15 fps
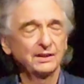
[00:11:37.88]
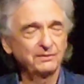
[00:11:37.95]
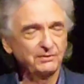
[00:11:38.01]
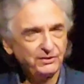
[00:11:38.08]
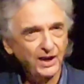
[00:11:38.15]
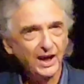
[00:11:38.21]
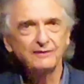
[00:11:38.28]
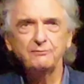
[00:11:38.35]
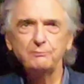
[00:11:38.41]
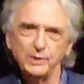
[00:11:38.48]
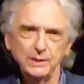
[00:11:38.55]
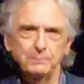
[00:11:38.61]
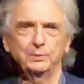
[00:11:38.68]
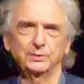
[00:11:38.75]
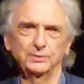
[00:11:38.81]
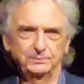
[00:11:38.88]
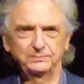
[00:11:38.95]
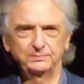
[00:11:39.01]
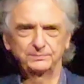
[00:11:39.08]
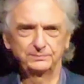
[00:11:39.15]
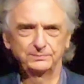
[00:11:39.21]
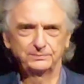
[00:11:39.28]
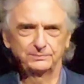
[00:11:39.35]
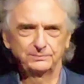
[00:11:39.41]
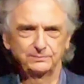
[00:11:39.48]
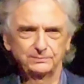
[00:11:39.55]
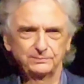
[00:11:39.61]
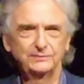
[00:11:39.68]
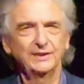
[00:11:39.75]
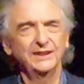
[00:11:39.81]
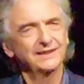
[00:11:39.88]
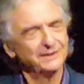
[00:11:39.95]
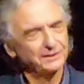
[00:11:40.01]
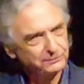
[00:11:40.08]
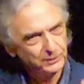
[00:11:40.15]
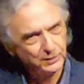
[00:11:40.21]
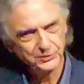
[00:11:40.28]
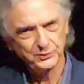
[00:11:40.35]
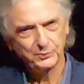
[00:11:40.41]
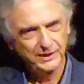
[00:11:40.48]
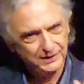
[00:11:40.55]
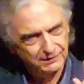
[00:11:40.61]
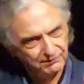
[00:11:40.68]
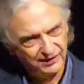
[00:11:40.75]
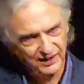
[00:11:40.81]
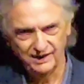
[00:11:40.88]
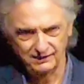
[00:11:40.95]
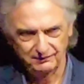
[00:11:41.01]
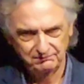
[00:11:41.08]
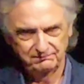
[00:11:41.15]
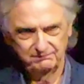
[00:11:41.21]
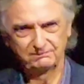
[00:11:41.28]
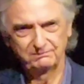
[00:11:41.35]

that five people in a Volkswagen van